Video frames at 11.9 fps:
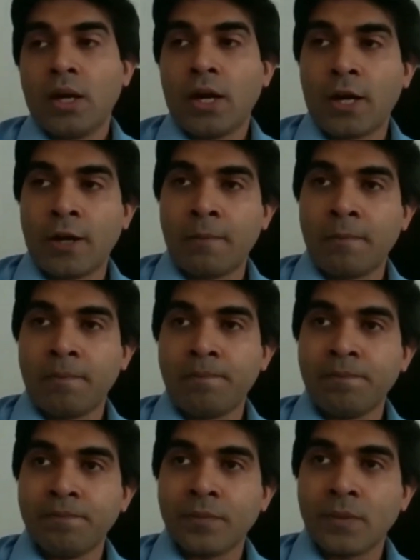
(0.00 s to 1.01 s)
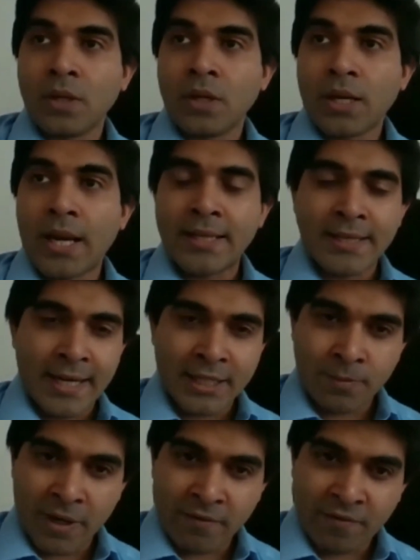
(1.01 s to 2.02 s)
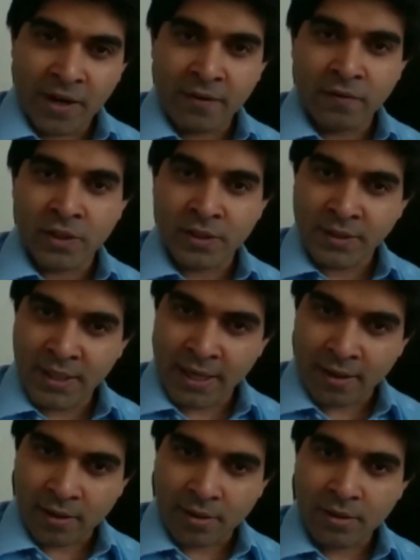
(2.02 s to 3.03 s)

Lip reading: Um, and then I spent 5 years there.